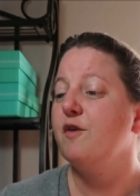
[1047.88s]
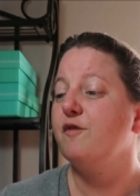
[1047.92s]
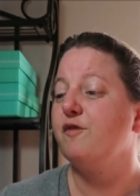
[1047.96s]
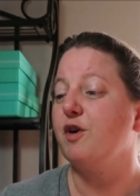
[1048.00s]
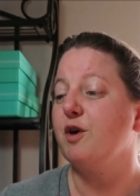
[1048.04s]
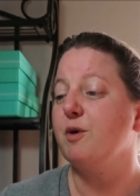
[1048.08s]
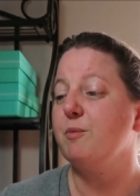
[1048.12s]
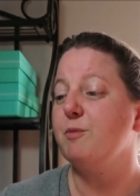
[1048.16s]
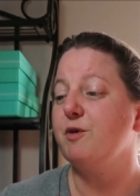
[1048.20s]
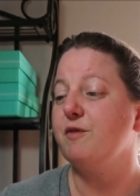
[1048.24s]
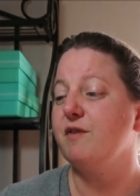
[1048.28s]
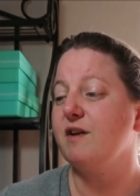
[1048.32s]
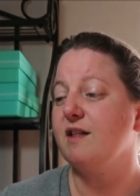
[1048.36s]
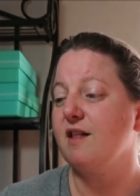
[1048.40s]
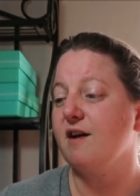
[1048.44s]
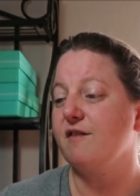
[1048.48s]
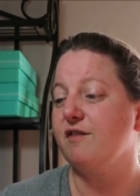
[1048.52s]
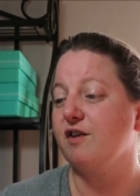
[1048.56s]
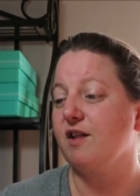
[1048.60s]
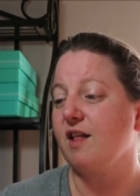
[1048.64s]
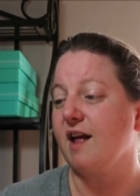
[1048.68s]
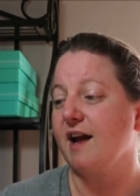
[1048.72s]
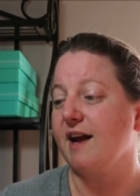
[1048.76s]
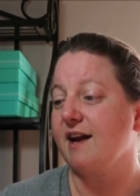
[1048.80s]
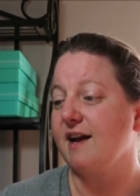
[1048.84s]
For a movie
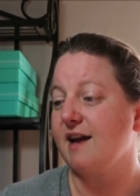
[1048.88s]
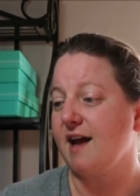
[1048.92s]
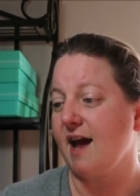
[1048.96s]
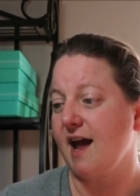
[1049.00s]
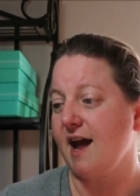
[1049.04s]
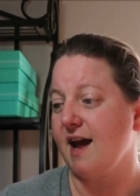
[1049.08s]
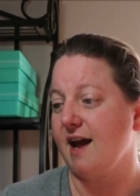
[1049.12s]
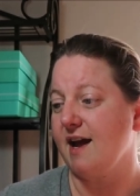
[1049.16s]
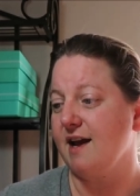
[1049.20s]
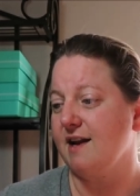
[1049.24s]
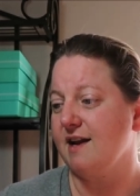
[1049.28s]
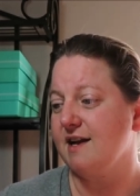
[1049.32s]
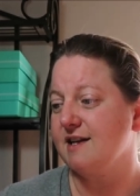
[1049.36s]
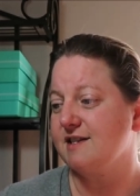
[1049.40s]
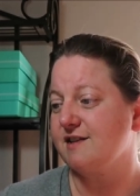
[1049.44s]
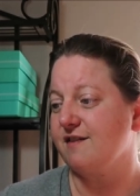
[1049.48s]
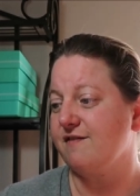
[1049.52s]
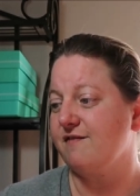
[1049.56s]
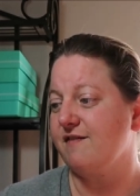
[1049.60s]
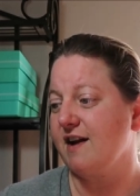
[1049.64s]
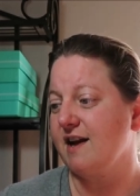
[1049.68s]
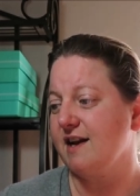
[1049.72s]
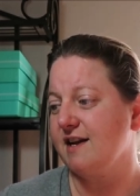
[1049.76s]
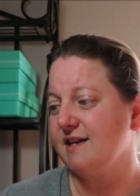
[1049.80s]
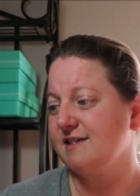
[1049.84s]
lover like Kate, it's a
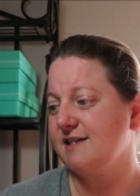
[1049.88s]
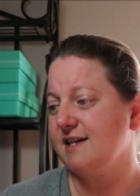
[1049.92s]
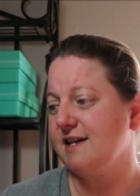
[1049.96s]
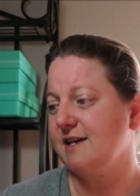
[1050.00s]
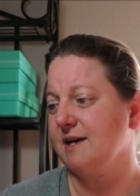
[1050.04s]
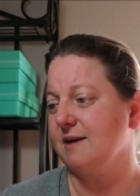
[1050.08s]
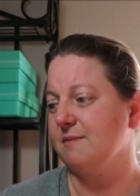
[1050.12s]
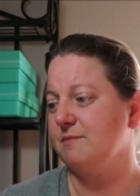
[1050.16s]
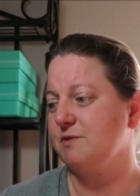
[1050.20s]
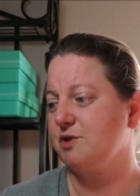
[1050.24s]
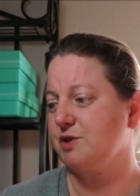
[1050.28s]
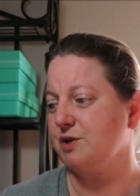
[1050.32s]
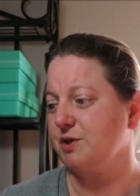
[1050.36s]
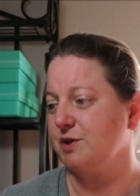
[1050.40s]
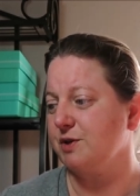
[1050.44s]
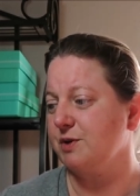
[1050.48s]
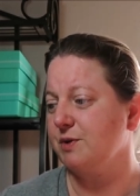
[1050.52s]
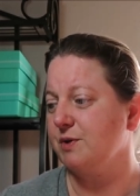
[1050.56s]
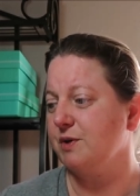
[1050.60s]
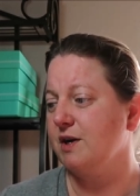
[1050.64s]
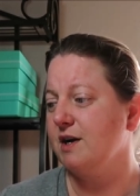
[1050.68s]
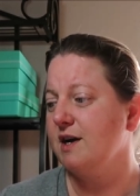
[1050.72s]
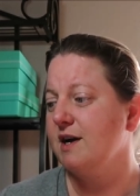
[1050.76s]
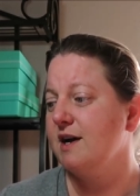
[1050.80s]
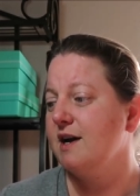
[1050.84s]
fantasy come
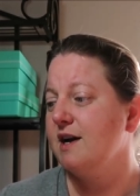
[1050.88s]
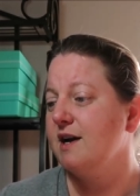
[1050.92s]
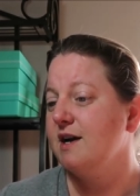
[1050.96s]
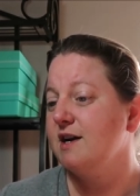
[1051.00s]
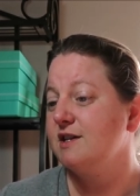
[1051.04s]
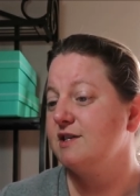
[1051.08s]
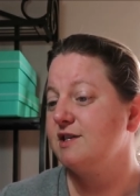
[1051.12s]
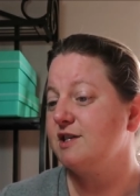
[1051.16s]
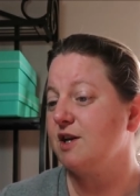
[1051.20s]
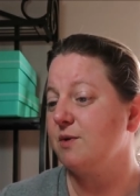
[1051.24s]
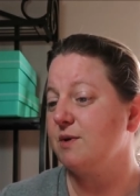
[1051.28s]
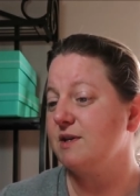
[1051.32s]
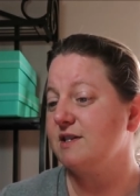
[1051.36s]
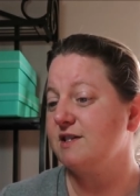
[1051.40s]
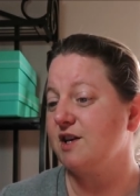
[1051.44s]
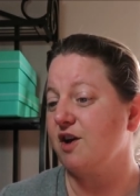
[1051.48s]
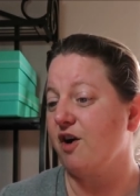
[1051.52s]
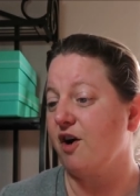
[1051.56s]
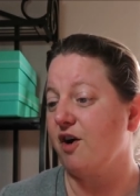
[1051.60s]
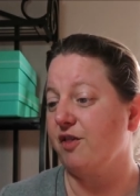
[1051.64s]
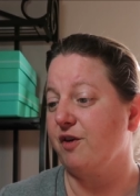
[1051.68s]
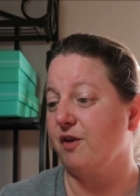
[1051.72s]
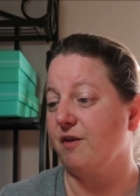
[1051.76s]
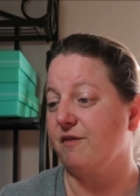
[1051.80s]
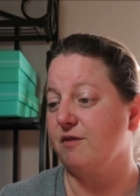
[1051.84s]
true. So is the
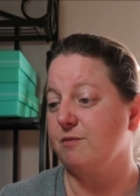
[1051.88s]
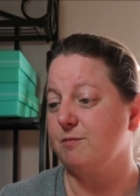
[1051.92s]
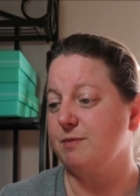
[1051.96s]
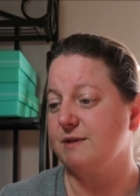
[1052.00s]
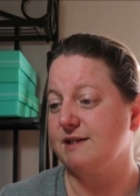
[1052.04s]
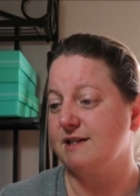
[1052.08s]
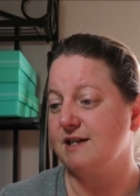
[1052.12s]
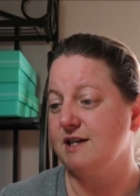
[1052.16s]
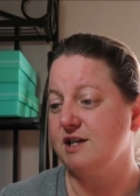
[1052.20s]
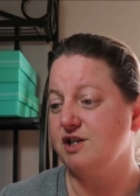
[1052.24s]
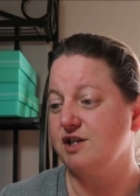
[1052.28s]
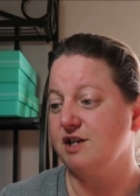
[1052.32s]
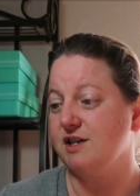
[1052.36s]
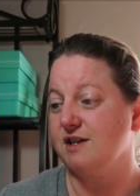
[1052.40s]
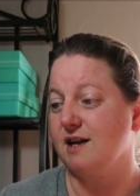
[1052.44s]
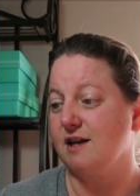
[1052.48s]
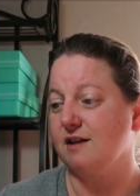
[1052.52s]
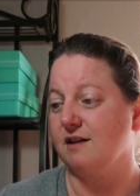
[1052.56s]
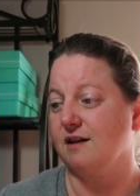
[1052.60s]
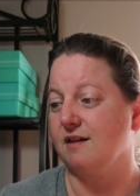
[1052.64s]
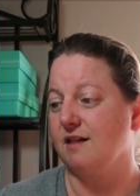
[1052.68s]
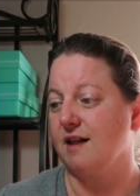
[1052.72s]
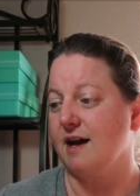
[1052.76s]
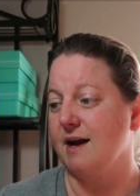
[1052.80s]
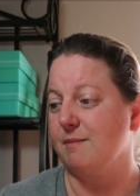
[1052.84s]
author of a position at
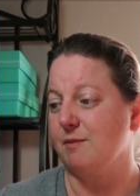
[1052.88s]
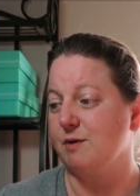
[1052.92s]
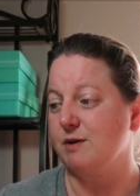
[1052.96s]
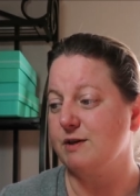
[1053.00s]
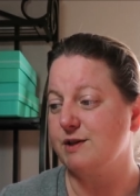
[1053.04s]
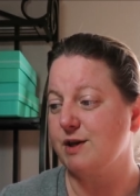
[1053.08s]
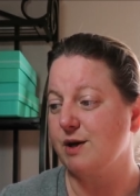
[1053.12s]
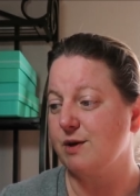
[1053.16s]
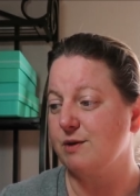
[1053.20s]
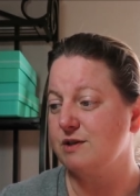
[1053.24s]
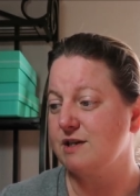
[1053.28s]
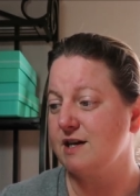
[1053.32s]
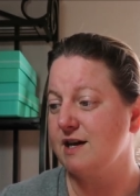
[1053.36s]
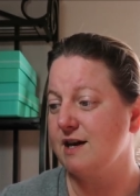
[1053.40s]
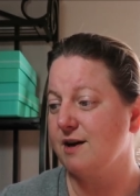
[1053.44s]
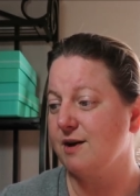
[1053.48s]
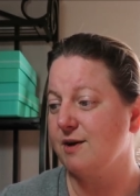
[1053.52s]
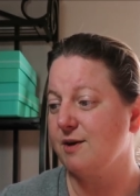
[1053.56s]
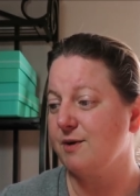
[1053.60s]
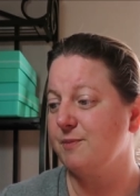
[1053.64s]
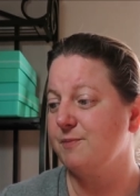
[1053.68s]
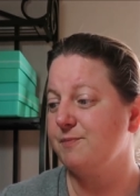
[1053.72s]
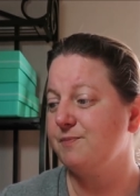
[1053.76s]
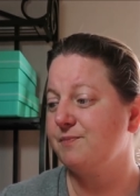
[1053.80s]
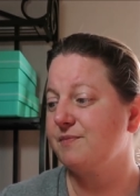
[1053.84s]
the glamorous
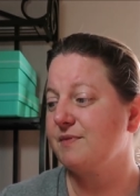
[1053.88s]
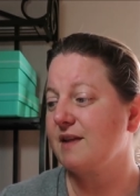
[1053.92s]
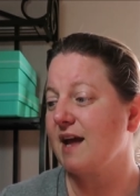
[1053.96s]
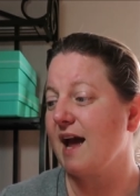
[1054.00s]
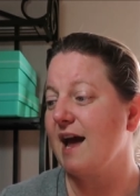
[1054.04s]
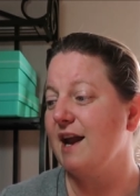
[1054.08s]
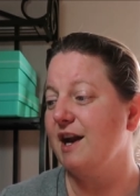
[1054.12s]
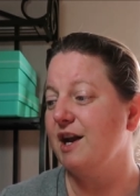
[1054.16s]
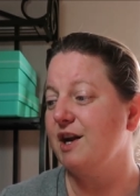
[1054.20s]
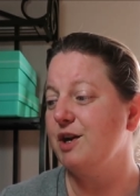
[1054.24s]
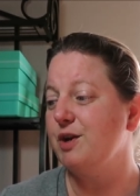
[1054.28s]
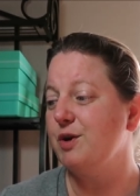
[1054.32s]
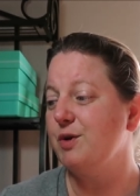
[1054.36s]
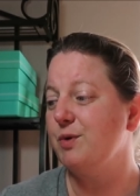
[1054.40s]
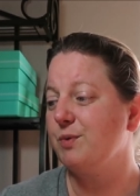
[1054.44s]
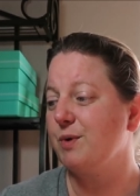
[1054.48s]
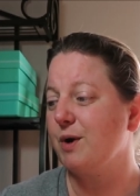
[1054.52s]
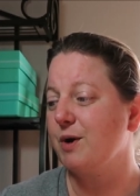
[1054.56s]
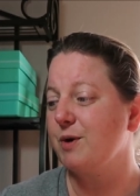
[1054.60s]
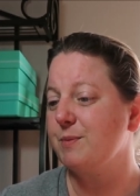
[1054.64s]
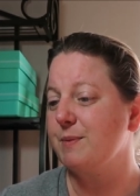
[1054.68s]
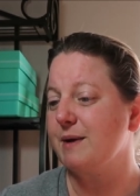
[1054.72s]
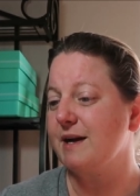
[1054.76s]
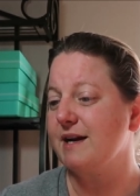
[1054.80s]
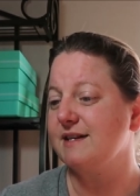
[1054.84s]
hotel and a new
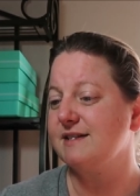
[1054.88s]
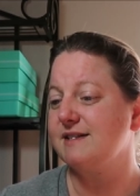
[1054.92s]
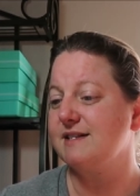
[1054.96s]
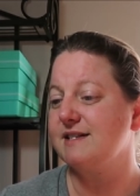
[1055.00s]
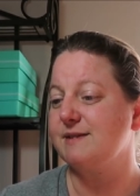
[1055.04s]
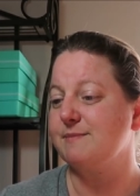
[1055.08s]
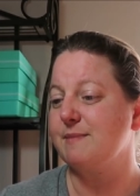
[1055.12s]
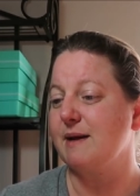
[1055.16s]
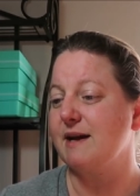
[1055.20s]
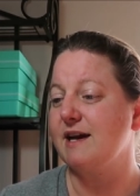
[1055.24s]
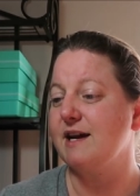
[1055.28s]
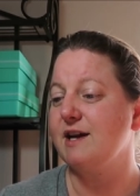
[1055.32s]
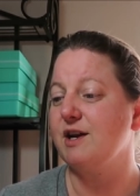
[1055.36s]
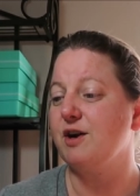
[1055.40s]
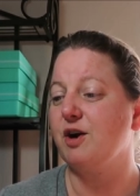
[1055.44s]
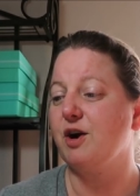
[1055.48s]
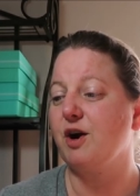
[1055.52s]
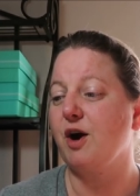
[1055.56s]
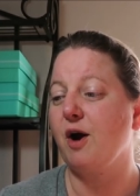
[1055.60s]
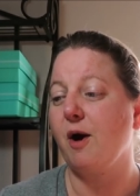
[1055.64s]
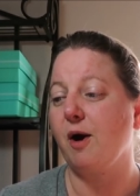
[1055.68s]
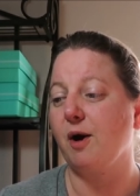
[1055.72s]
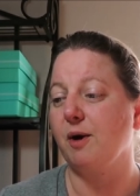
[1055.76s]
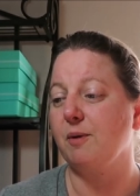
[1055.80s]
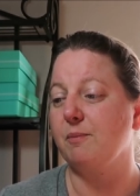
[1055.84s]
romance is making her
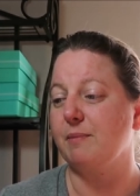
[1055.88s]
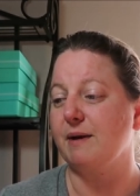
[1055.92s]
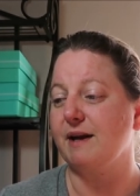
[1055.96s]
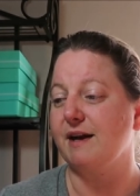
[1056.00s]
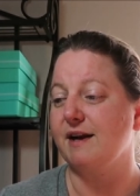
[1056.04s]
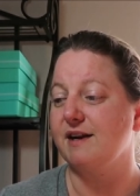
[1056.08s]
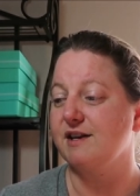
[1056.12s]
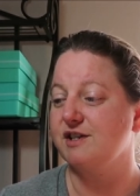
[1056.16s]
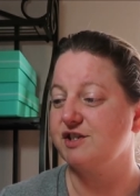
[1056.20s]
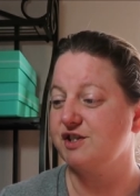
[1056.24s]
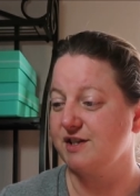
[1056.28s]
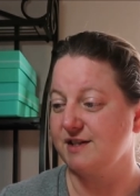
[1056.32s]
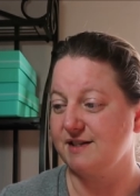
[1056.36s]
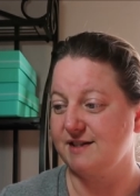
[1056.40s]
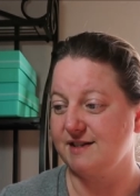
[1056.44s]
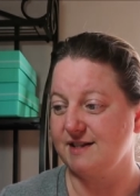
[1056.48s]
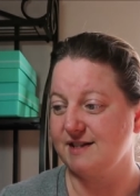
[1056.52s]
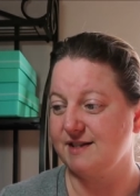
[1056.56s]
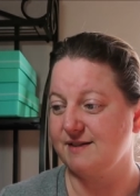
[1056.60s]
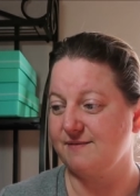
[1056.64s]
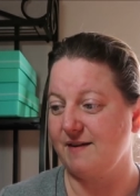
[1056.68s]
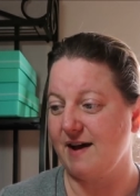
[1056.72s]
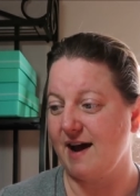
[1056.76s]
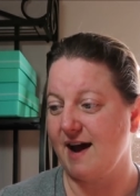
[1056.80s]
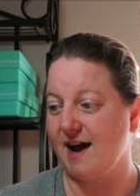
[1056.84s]
heart beat just
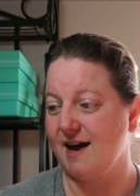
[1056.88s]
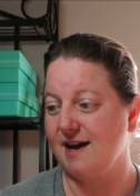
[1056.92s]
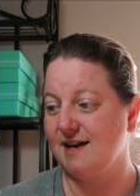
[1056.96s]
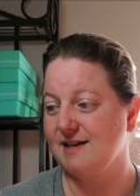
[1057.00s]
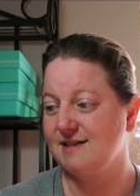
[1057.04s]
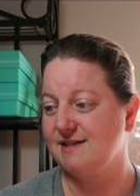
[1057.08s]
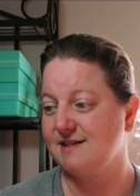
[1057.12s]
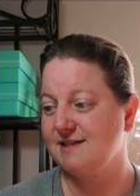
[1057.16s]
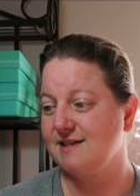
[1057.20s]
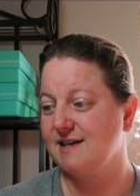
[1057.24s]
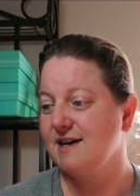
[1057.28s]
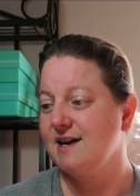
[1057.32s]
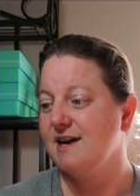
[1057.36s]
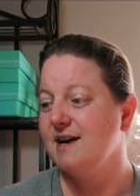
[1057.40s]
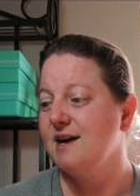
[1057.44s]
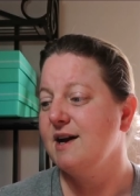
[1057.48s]
as fast.